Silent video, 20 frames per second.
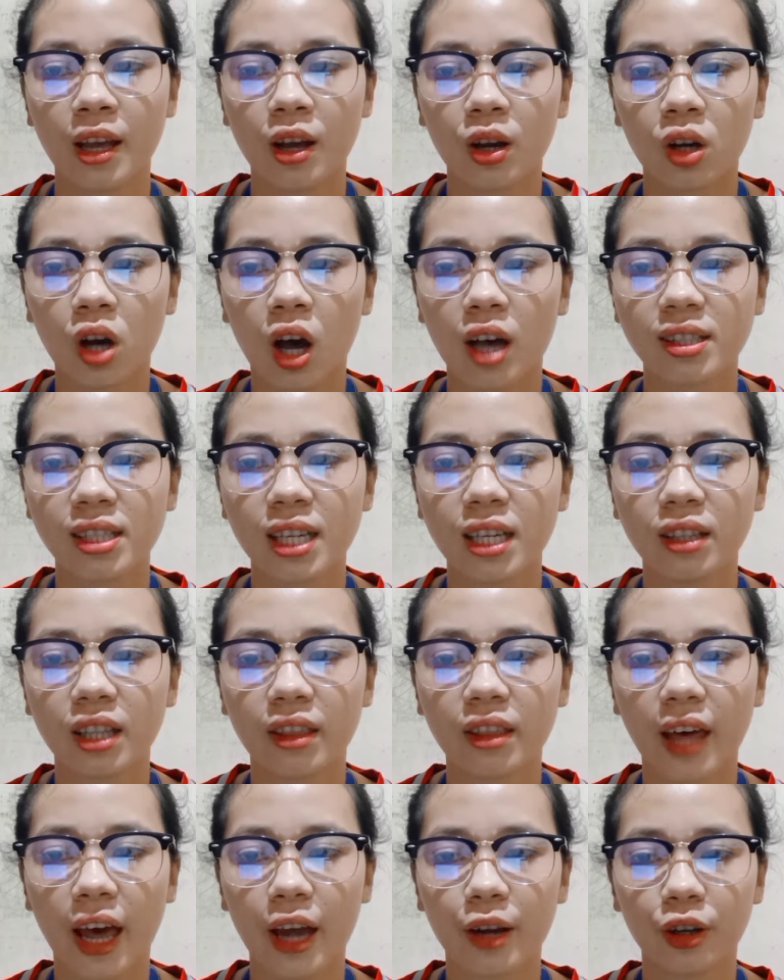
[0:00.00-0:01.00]
causing the
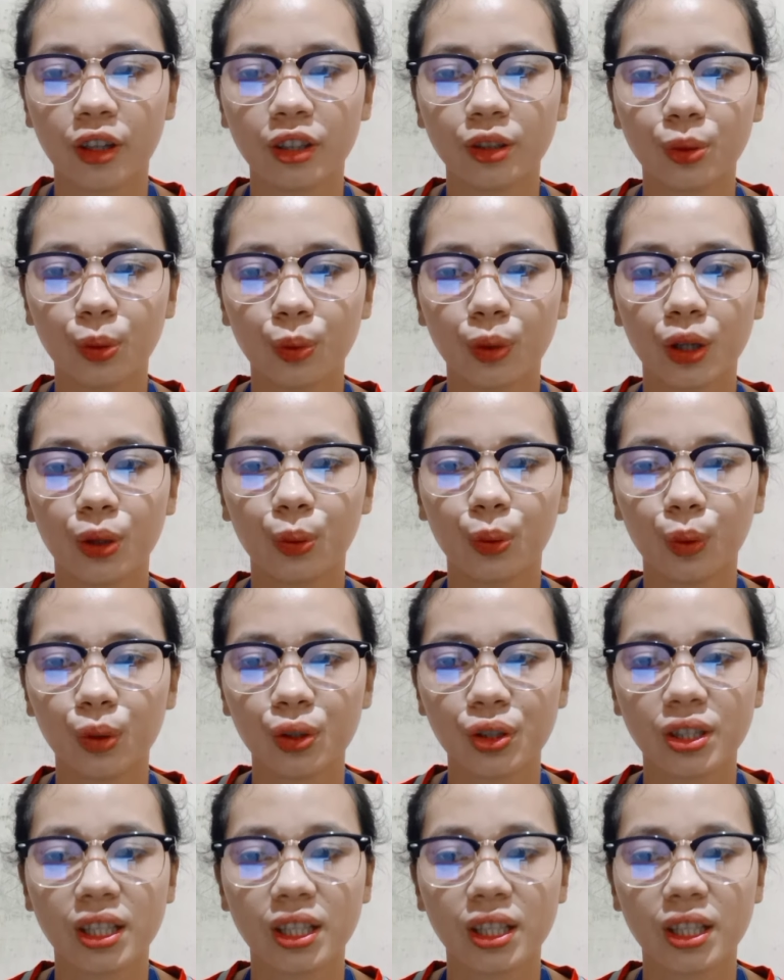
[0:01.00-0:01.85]
thyroid to reduce